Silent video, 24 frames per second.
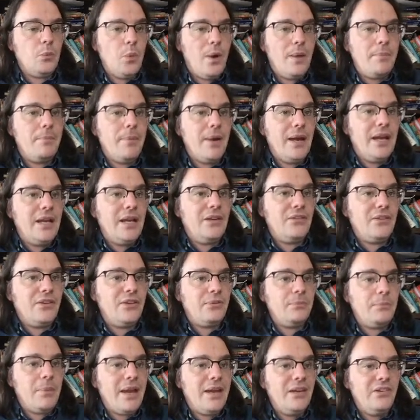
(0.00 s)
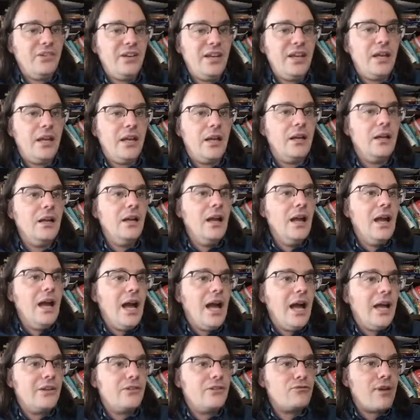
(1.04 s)
webpage, this page here,
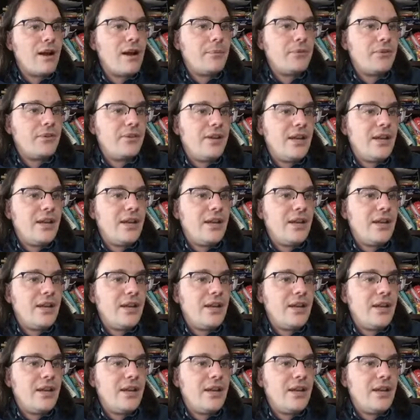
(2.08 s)
and grabs the